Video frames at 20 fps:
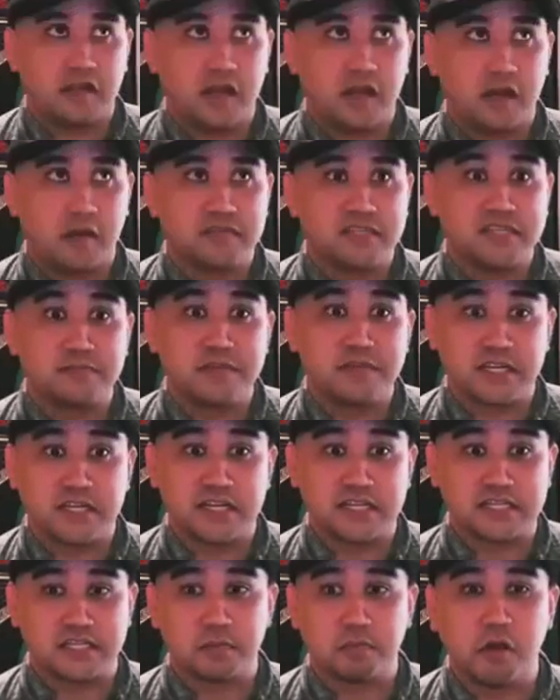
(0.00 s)
depicted
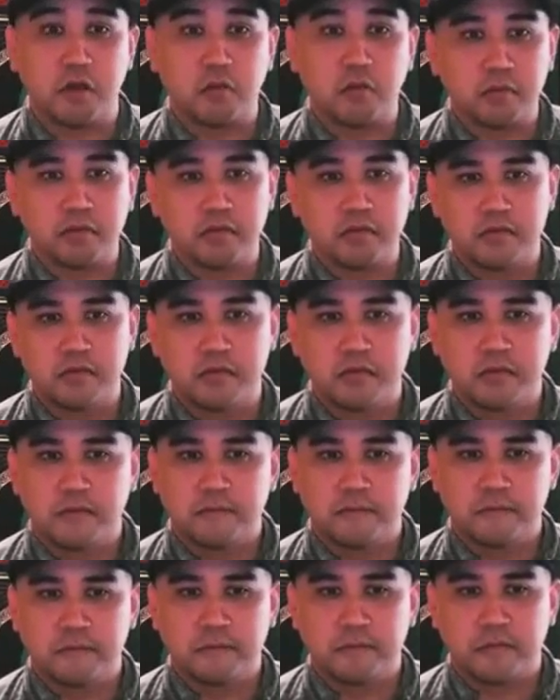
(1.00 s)
as the Pope,
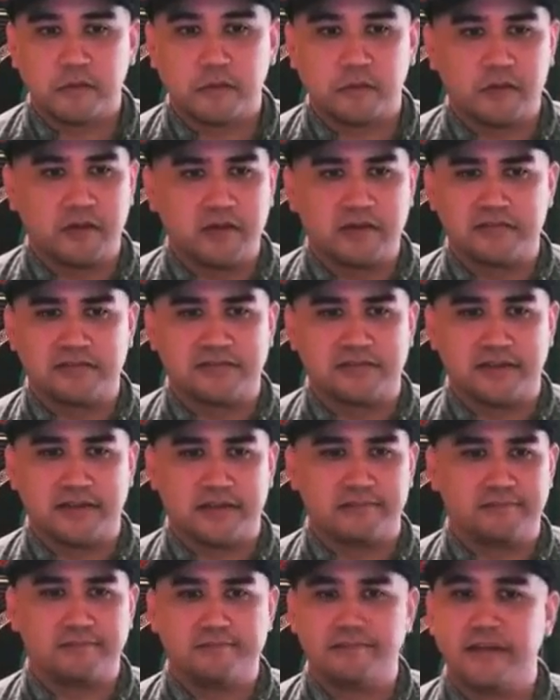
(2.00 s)
right? It's just
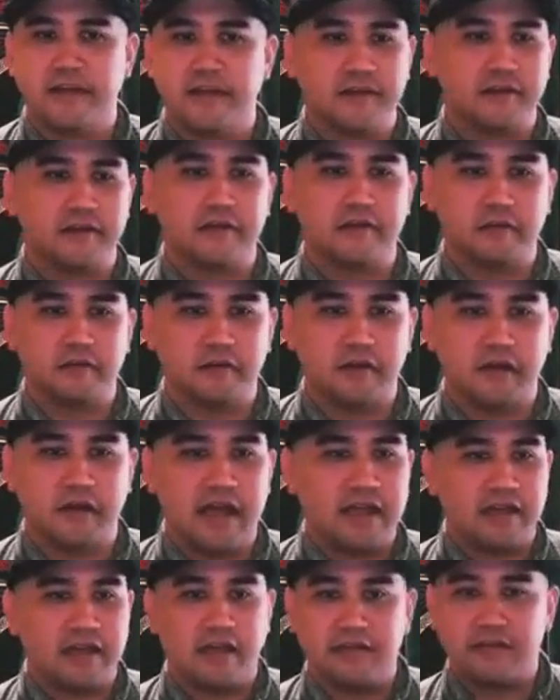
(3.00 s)
like, no.
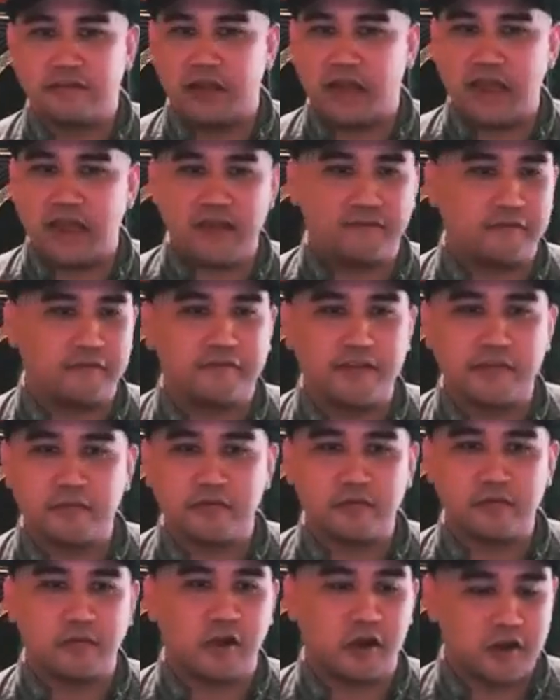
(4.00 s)
I have to flip
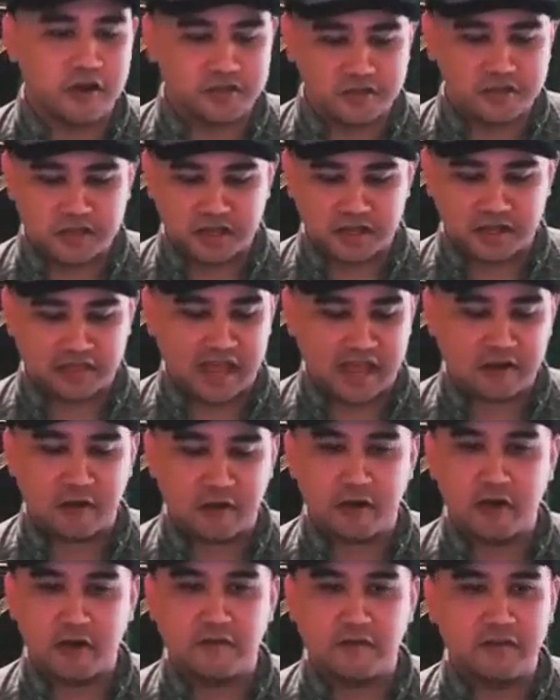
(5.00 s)
through cards, look at that
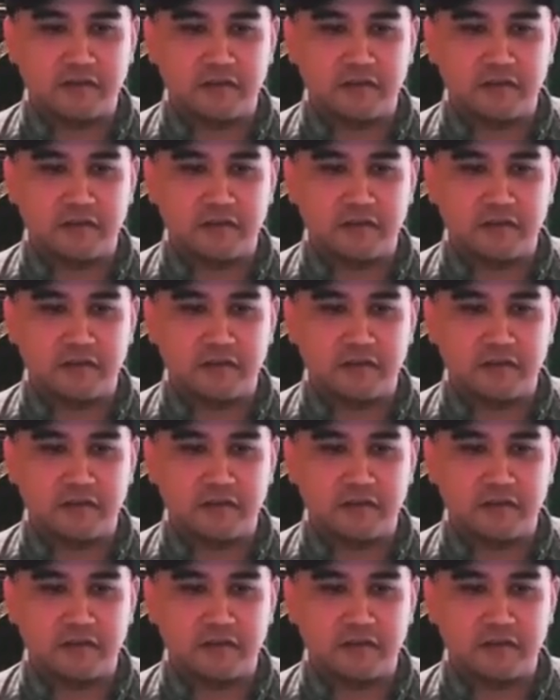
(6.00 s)
card. If it's